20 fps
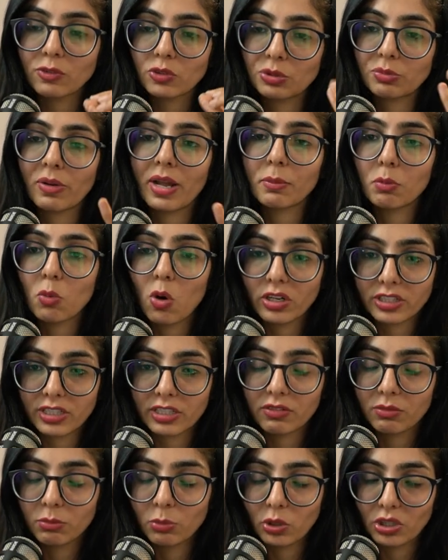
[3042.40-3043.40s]
my
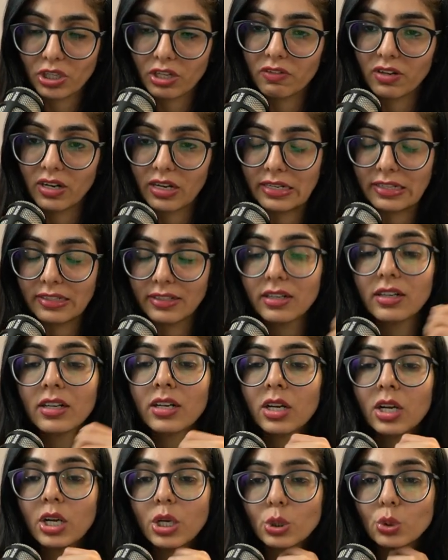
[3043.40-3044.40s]
motive earlier,
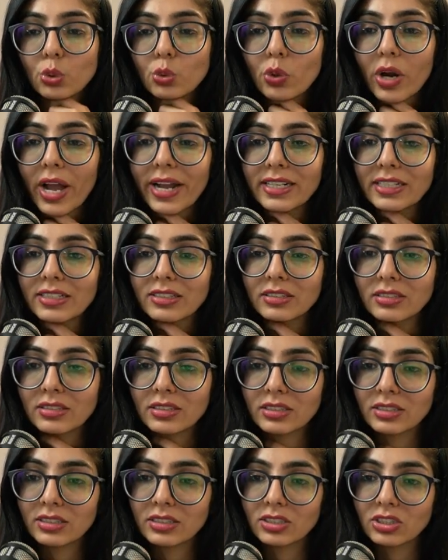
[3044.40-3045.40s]
to write
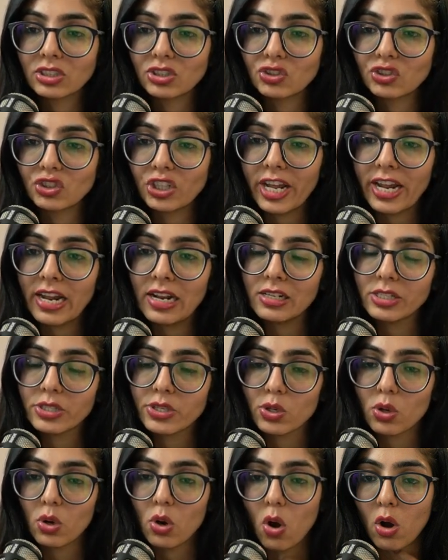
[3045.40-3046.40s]
this tail
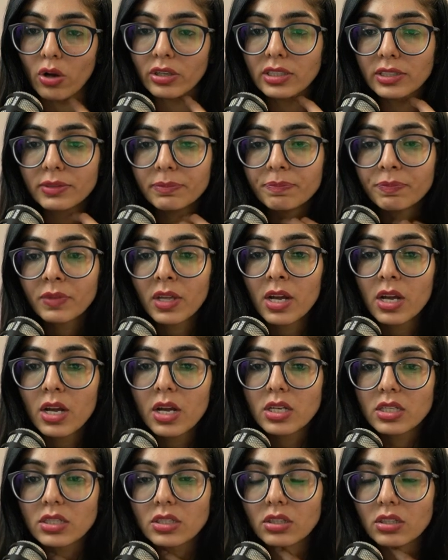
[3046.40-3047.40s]
so long.
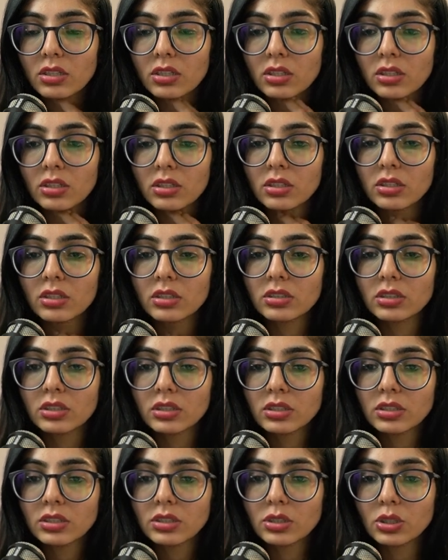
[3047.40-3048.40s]
So
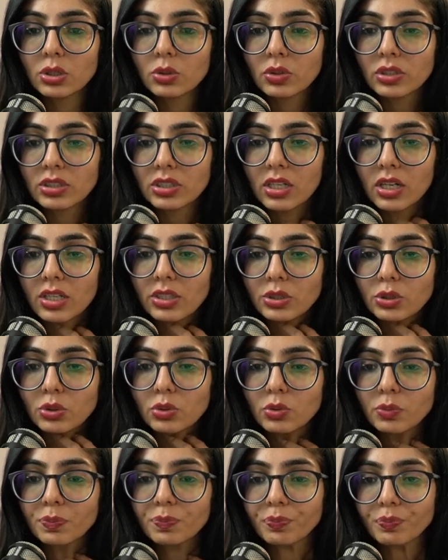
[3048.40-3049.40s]
this nu is equal
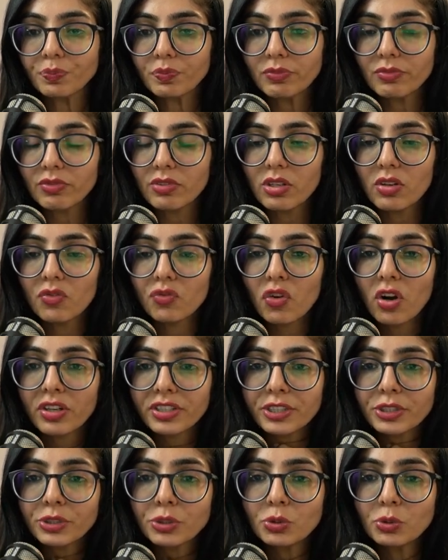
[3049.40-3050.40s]
to
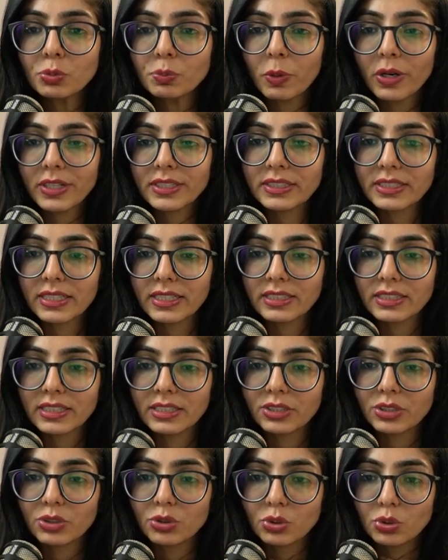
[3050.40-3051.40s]
42.6
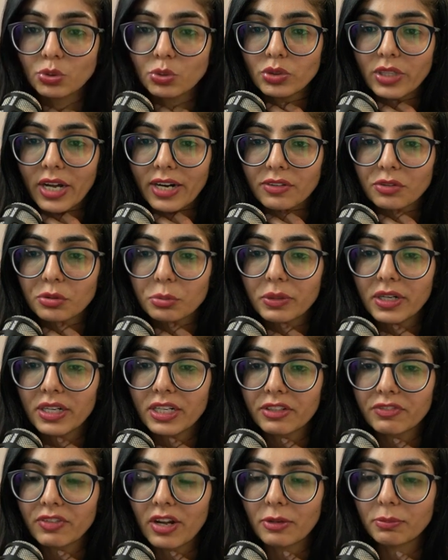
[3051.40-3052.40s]
into 2, that would be
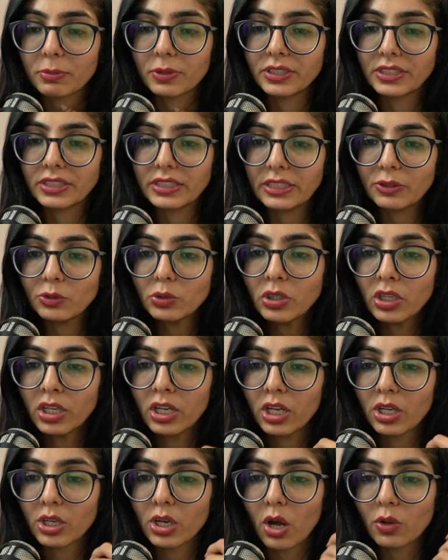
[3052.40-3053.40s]
85.2.
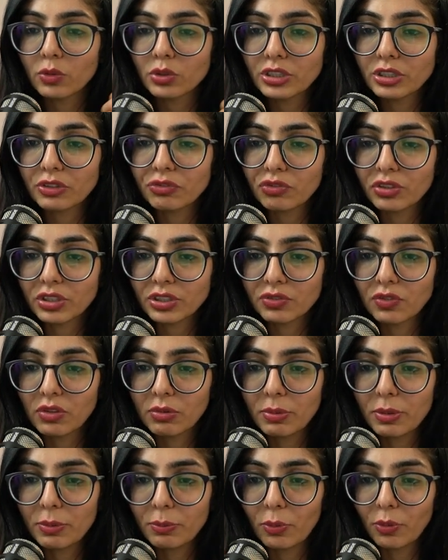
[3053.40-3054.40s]
Now the difference will
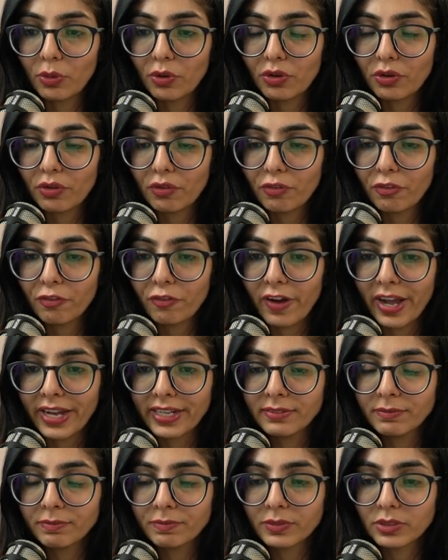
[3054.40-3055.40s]
be more.
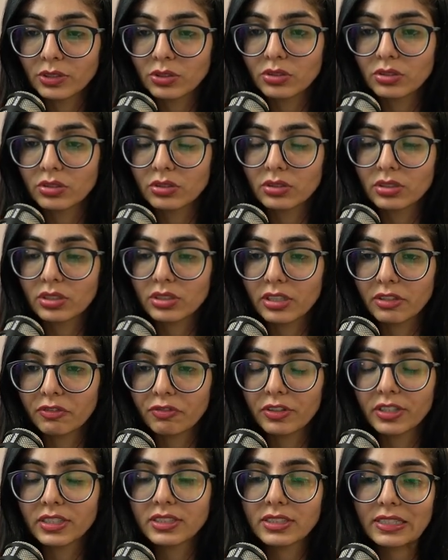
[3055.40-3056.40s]
Fine. So the
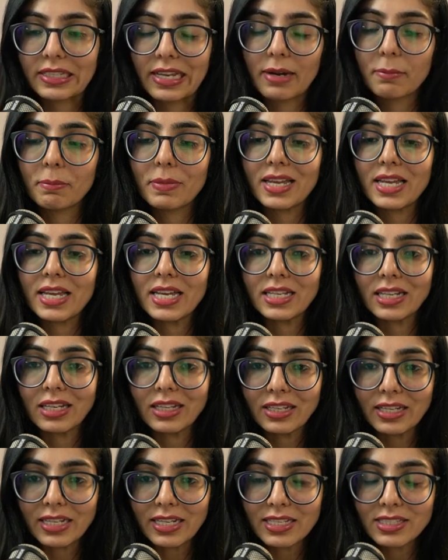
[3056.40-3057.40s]
difference can be
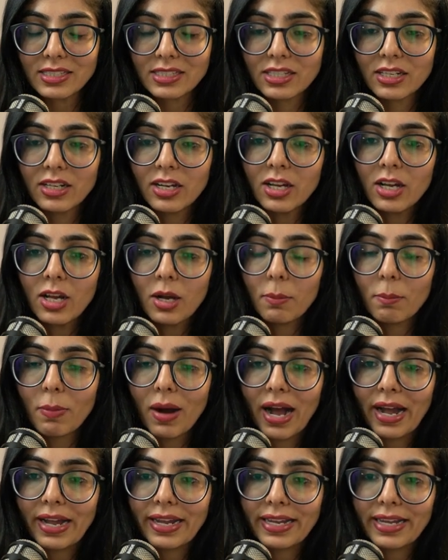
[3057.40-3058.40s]
increased
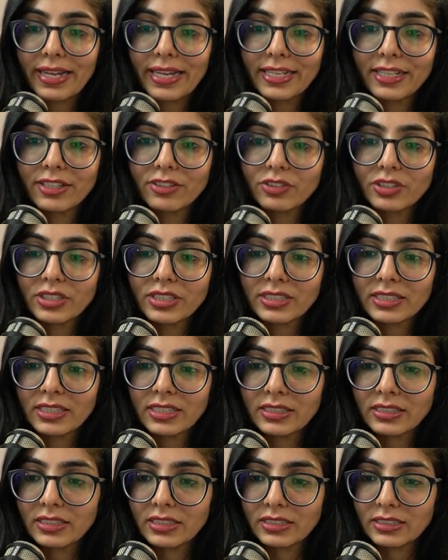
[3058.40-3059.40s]
by
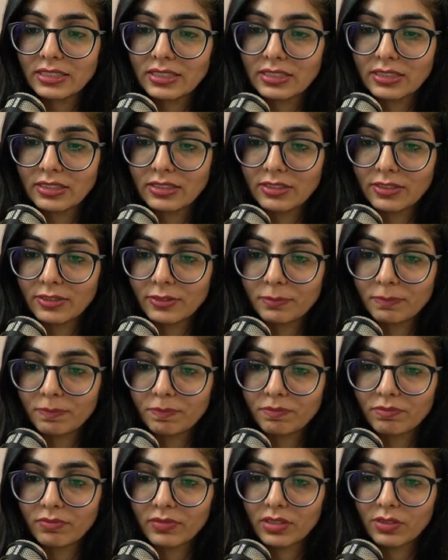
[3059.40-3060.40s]
increasing this
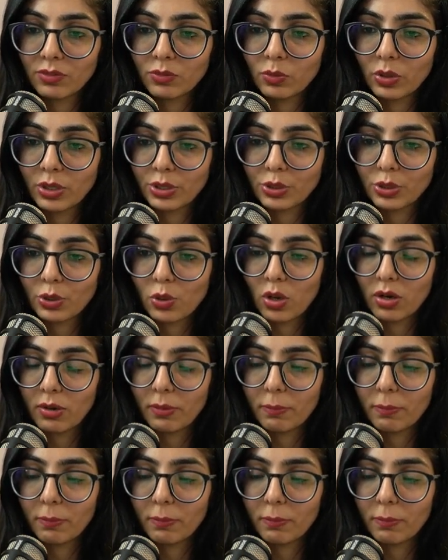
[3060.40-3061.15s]
what do you call,